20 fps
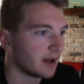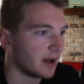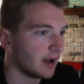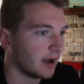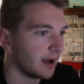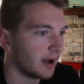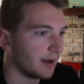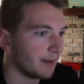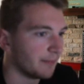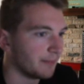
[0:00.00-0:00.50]

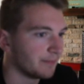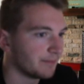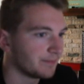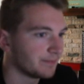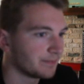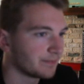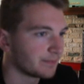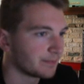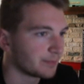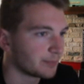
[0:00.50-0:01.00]
Um,
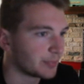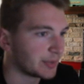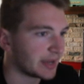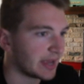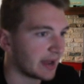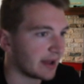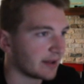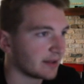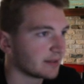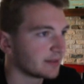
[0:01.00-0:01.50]
but
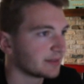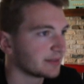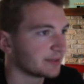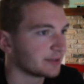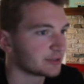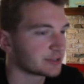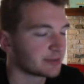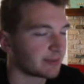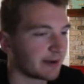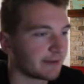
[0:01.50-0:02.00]
yeah,
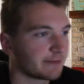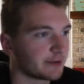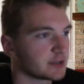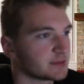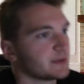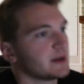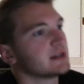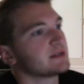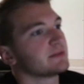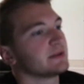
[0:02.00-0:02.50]
those are my
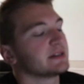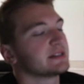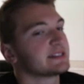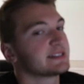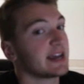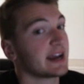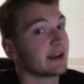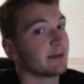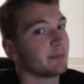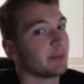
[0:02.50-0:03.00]
first baseman.
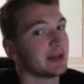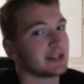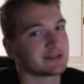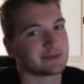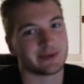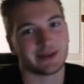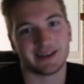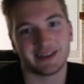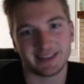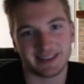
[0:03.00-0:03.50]
Second
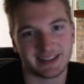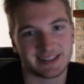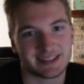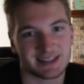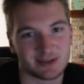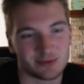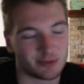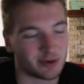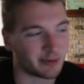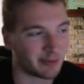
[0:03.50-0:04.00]
baseman,
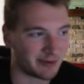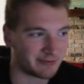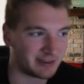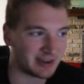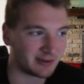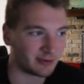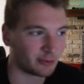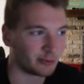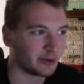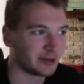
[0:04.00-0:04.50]
this is one of my
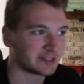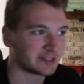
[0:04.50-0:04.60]
favorite